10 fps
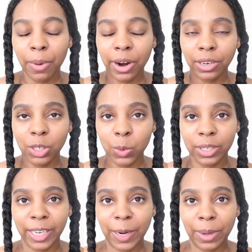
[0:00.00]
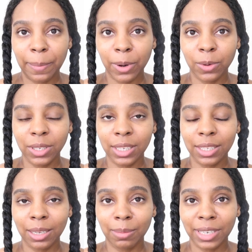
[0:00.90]
Part 2 is going to be
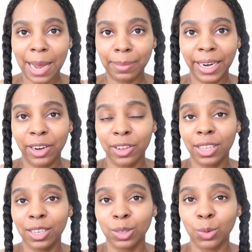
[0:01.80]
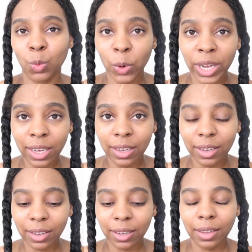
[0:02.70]
posted sometime later this
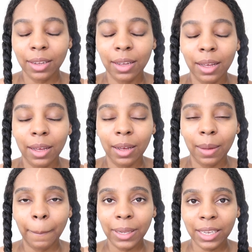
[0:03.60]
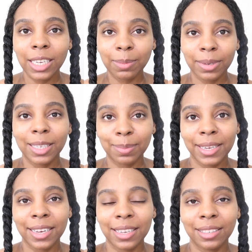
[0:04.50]
week. Please, please,
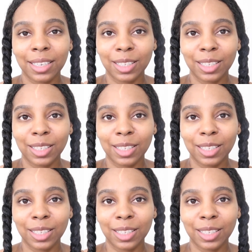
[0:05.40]
please